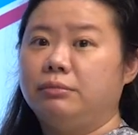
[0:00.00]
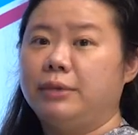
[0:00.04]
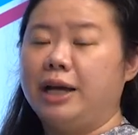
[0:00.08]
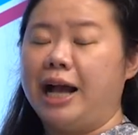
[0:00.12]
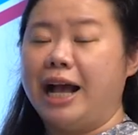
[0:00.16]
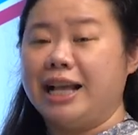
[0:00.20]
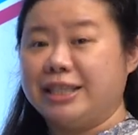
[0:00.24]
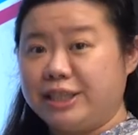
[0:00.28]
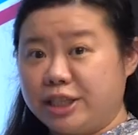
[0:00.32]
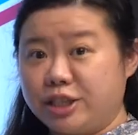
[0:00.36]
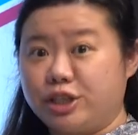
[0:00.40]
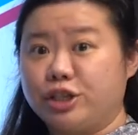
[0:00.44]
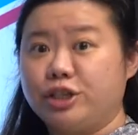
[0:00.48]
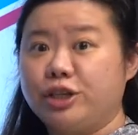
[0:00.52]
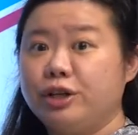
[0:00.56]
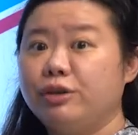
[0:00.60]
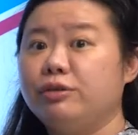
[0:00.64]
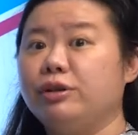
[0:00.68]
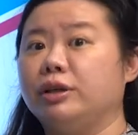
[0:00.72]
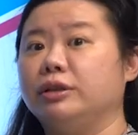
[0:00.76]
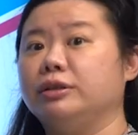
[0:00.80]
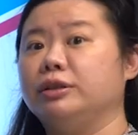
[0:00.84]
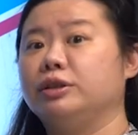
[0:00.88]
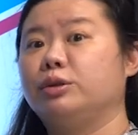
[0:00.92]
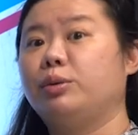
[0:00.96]
as a
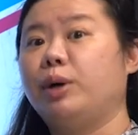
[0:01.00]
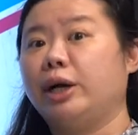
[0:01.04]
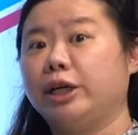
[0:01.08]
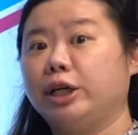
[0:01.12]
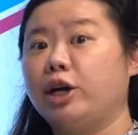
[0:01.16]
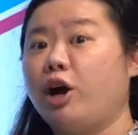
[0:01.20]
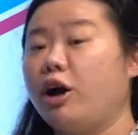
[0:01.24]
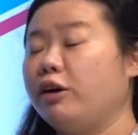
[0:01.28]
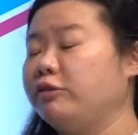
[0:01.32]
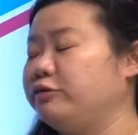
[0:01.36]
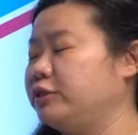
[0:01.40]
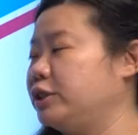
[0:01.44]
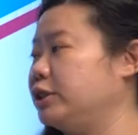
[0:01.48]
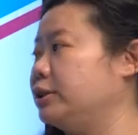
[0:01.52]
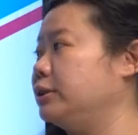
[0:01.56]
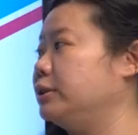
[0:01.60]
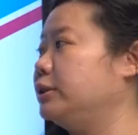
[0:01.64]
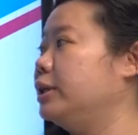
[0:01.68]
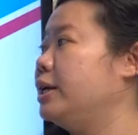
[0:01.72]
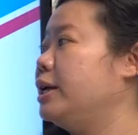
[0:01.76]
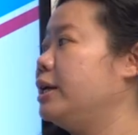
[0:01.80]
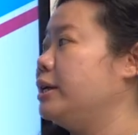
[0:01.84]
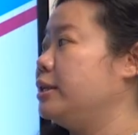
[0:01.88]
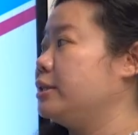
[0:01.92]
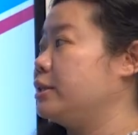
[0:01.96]
student quite often.
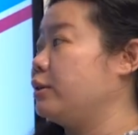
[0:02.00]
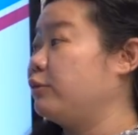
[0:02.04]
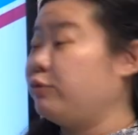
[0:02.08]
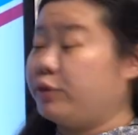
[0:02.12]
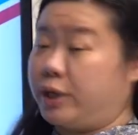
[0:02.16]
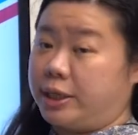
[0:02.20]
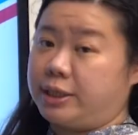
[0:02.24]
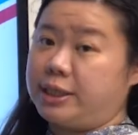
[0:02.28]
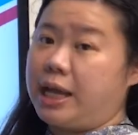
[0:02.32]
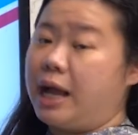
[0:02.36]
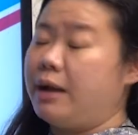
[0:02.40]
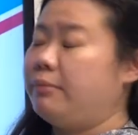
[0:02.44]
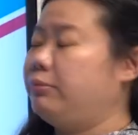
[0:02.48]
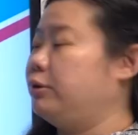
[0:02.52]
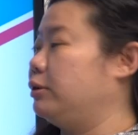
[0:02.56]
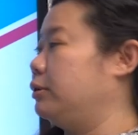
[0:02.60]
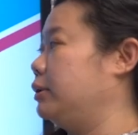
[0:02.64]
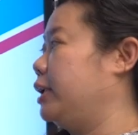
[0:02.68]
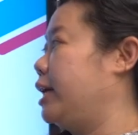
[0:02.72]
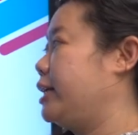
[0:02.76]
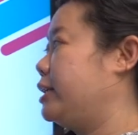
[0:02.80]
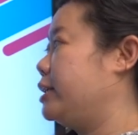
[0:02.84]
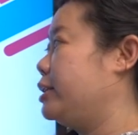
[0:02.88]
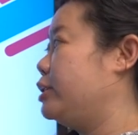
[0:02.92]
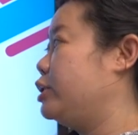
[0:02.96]
So for example,
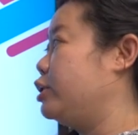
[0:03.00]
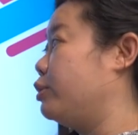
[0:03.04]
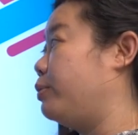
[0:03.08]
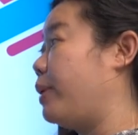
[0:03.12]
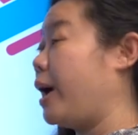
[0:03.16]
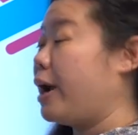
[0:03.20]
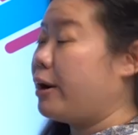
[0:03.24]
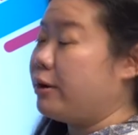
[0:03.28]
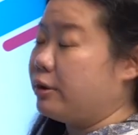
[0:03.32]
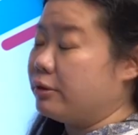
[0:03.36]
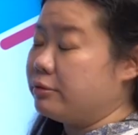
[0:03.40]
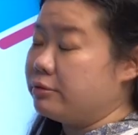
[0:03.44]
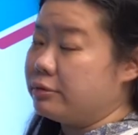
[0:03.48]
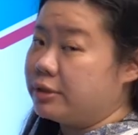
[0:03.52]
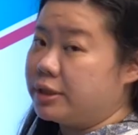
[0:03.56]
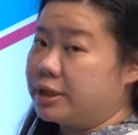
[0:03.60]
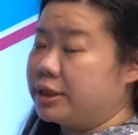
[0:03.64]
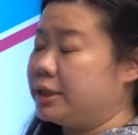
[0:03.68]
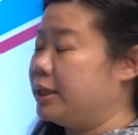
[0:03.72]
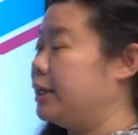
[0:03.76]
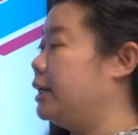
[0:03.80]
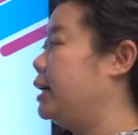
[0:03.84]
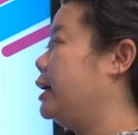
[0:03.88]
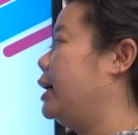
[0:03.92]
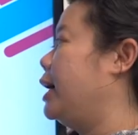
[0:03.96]
letter to
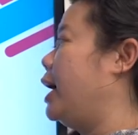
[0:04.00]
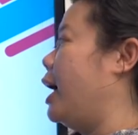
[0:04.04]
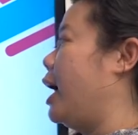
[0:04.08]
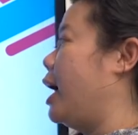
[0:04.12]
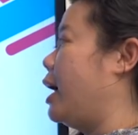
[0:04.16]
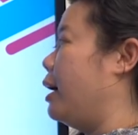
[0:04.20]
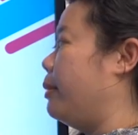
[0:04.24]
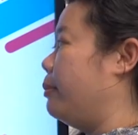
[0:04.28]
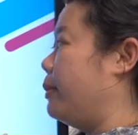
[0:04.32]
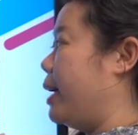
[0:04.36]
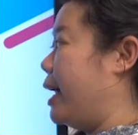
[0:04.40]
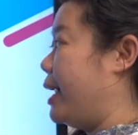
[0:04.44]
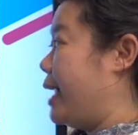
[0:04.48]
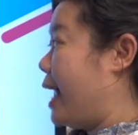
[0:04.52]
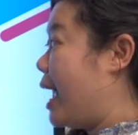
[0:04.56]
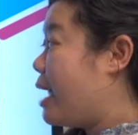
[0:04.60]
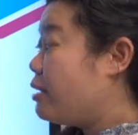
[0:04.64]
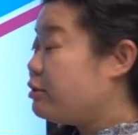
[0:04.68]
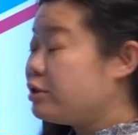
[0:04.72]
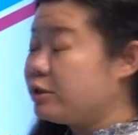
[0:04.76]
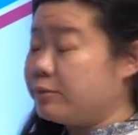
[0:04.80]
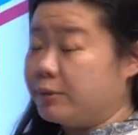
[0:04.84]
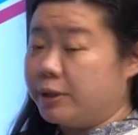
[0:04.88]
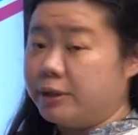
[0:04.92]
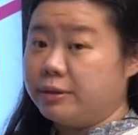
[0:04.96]
parents,
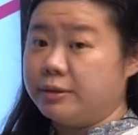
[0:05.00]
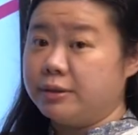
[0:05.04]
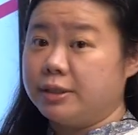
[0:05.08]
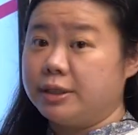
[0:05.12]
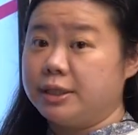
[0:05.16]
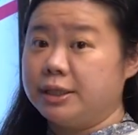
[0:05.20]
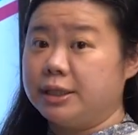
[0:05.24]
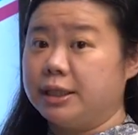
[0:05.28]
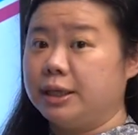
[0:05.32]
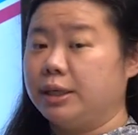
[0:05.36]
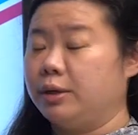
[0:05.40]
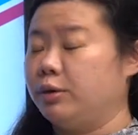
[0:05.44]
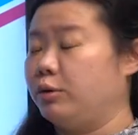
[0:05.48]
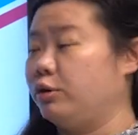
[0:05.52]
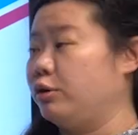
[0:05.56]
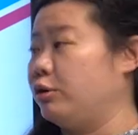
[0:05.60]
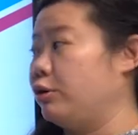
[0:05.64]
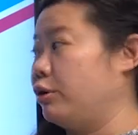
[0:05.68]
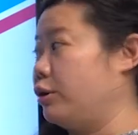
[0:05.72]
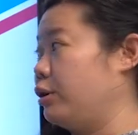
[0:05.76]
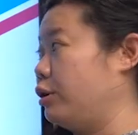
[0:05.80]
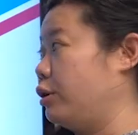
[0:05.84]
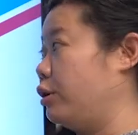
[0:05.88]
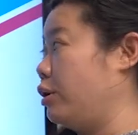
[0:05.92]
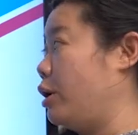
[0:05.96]
announcements,
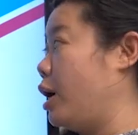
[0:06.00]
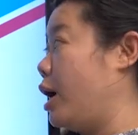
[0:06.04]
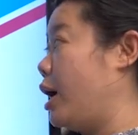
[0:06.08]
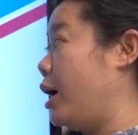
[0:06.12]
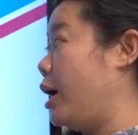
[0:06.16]
or